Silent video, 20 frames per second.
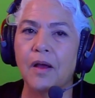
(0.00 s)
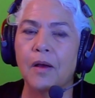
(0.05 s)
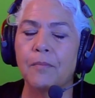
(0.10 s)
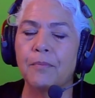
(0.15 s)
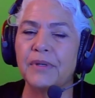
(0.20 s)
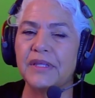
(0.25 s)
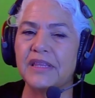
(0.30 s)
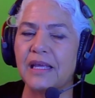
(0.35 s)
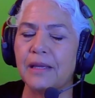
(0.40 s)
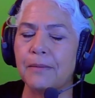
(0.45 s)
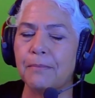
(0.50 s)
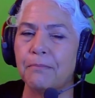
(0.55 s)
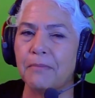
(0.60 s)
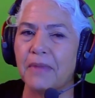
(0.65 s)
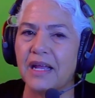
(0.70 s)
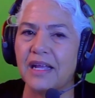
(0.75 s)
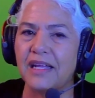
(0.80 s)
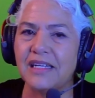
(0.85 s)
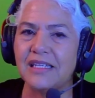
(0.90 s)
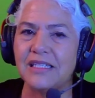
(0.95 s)
but they
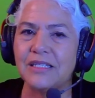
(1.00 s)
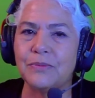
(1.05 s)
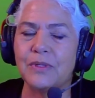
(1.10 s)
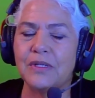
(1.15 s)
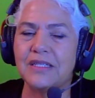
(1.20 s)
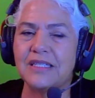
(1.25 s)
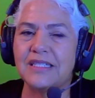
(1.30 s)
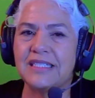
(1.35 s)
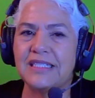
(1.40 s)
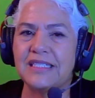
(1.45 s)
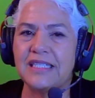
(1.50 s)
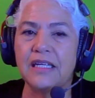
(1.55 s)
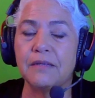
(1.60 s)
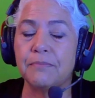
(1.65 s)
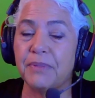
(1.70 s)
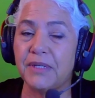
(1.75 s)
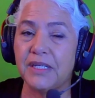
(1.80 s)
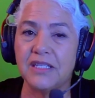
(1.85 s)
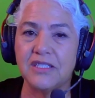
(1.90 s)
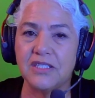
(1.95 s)
might as well see it
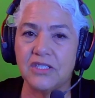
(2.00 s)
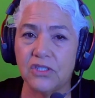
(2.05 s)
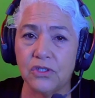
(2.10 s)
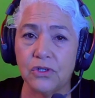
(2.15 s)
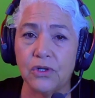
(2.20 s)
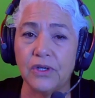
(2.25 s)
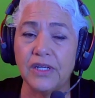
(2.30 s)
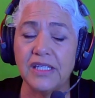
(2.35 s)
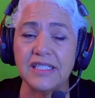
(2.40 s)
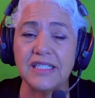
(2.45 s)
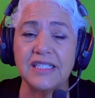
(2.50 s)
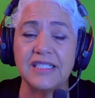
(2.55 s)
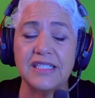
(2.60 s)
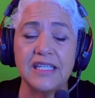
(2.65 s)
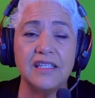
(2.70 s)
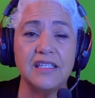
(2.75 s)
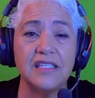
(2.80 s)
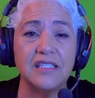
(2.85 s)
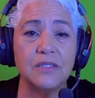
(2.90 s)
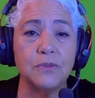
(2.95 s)
because they're going to see
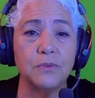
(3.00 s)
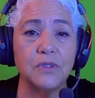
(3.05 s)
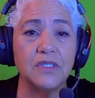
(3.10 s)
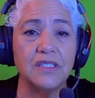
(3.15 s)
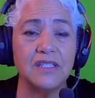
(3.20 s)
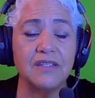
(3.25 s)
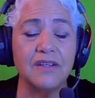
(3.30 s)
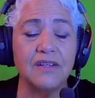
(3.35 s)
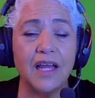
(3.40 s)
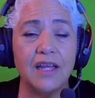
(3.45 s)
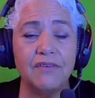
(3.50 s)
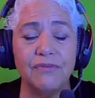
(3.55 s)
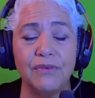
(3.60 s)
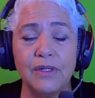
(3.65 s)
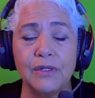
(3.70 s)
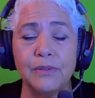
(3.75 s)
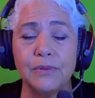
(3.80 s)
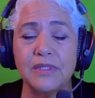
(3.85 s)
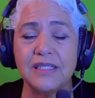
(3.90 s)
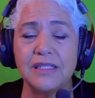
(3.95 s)
these words in high
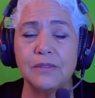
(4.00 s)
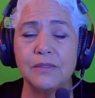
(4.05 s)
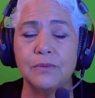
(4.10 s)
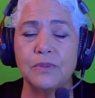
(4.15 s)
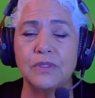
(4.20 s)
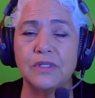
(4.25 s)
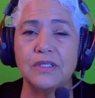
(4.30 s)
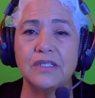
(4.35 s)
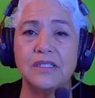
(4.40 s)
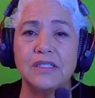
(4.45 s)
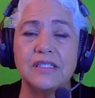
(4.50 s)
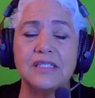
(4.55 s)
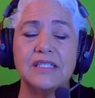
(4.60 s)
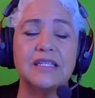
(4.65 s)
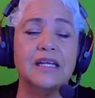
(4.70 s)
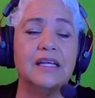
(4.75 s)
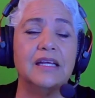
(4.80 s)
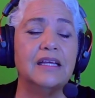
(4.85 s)
frequency words,